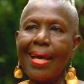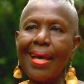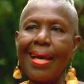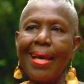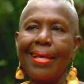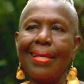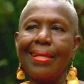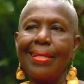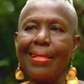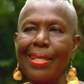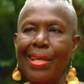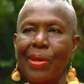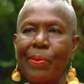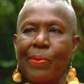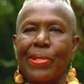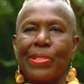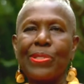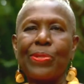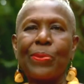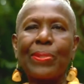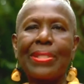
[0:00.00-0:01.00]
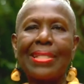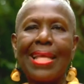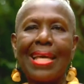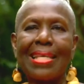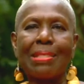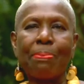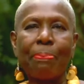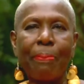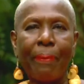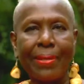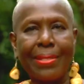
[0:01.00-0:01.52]
And they were so
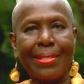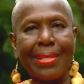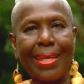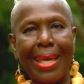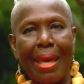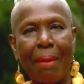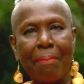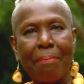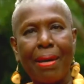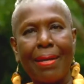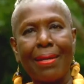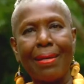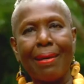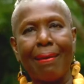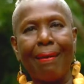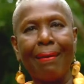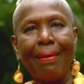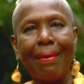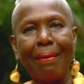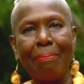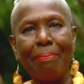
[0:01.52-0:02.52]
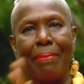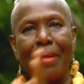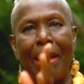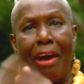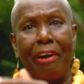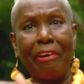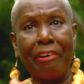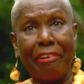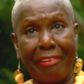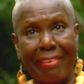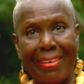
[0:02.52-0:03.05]
desperate to get back the column, they
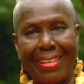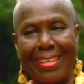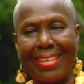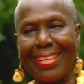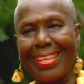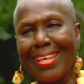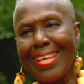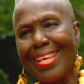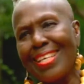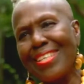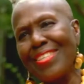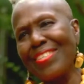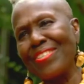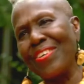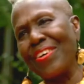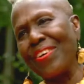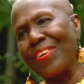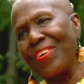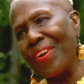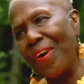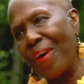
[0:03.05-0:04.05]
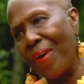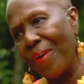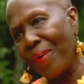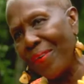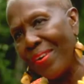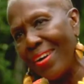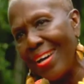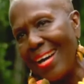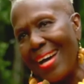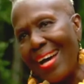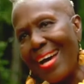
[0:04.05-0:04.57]
agreed. So
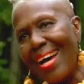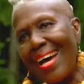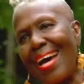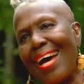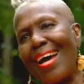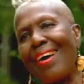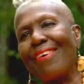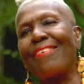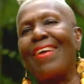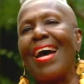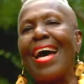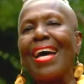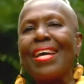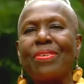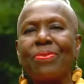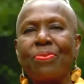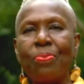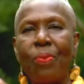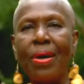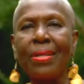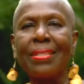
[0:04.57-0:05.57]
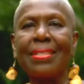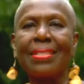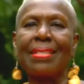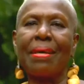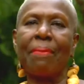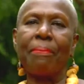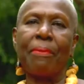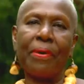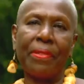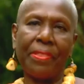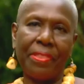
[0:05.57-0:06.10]
now I write once
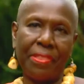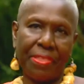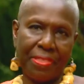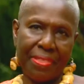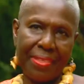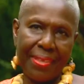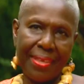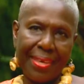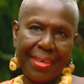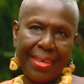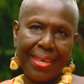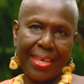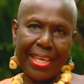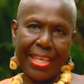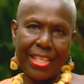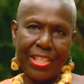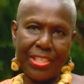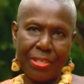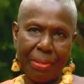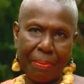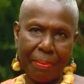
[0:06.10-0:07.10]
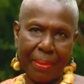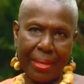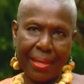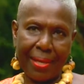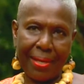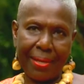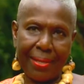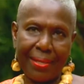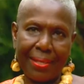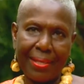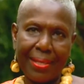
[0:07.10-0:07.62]
a month in
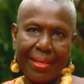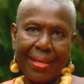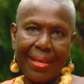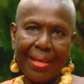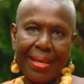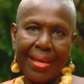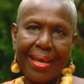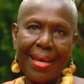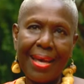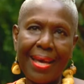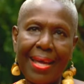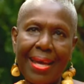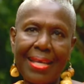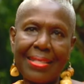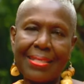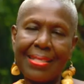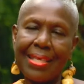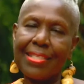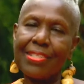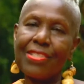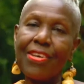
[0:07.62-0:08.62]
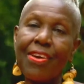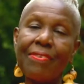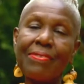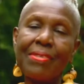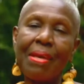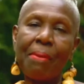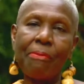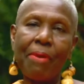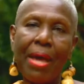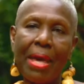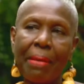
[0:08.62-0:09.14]
Jamaican. And I say, serves
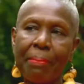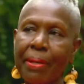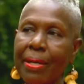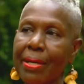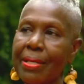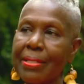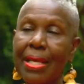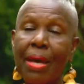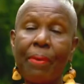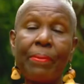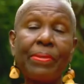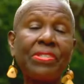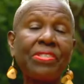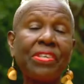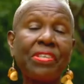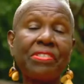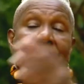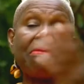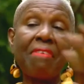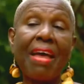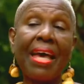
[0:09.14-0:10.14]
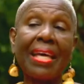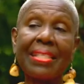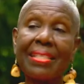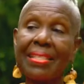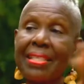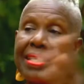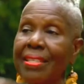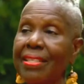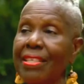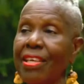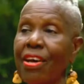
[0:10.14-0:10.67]
them right, because I was just
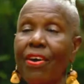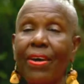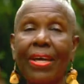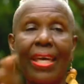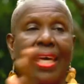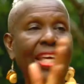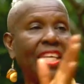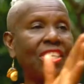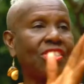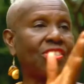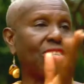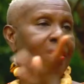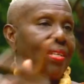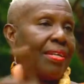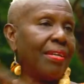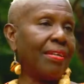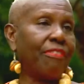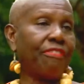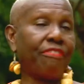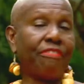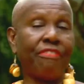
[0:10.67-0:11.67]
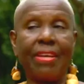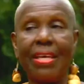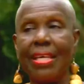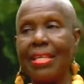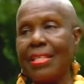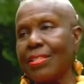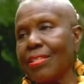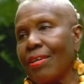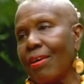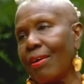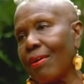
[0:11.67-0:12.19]
writing the occasional
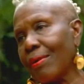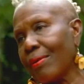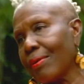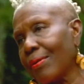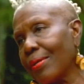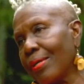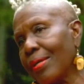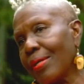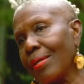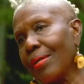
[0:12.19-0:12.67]
phrase or